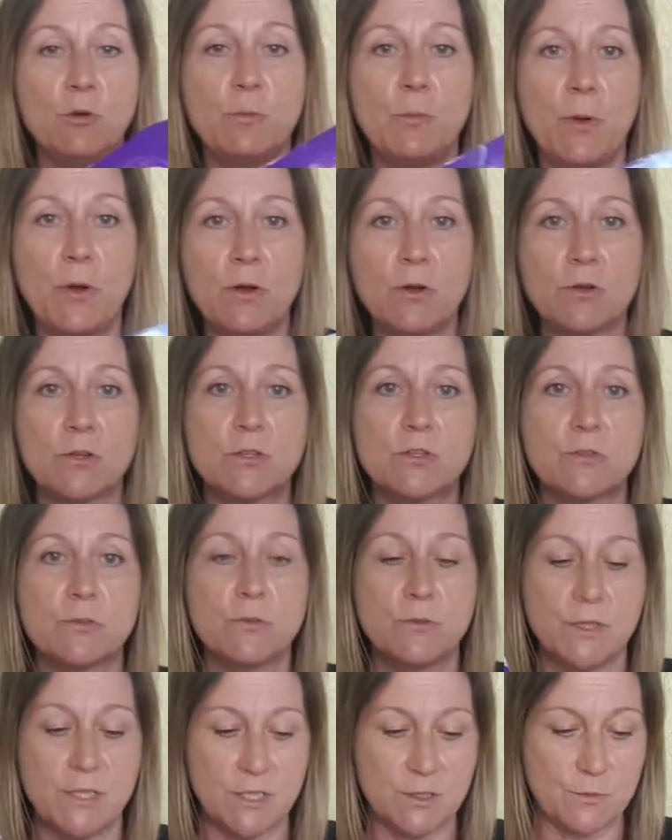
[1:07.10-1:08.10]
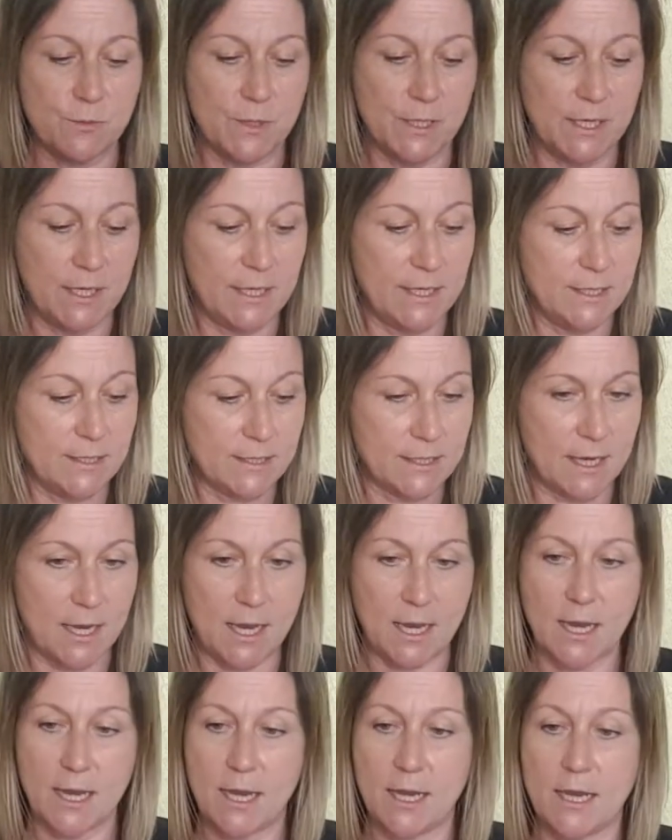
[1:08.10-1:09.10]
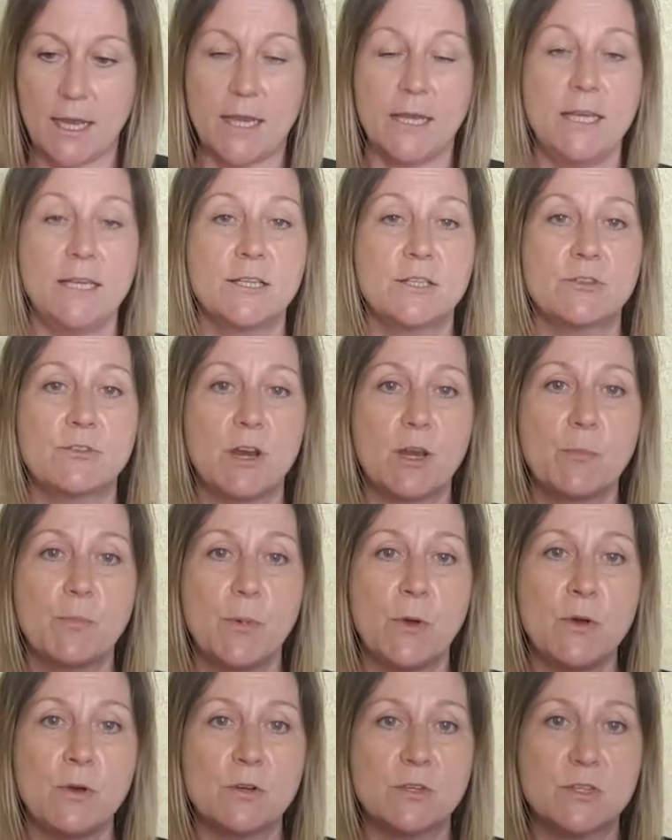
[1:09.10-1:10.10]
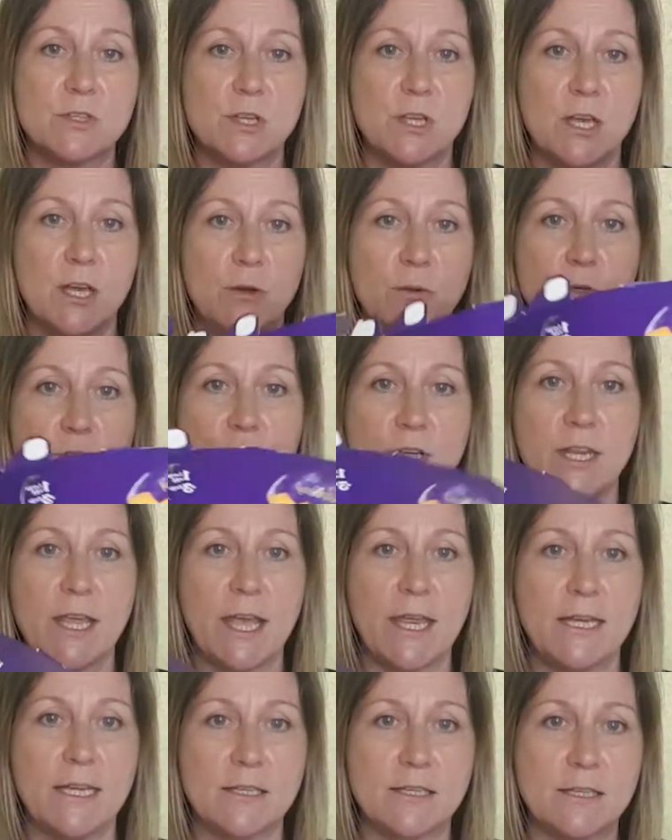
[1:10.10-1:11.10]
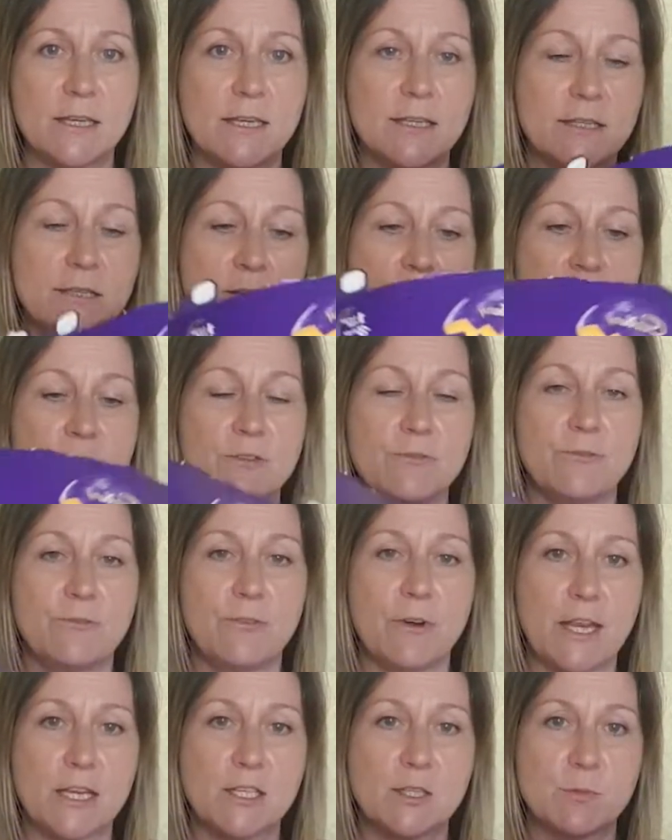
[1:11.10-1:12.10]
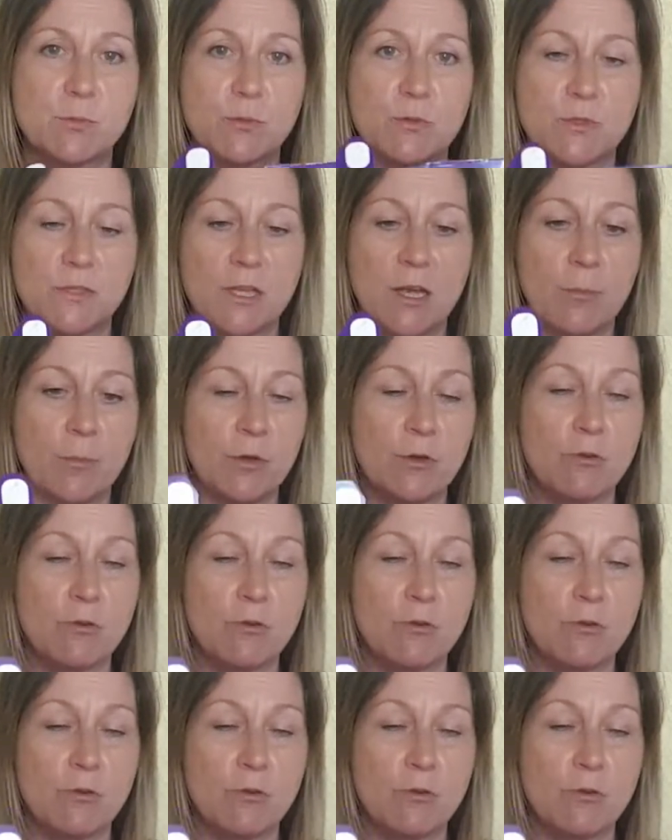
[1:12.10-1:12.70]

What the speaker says: box, or this one is an Easter egg box, which again it's nice and flexible, so that'll be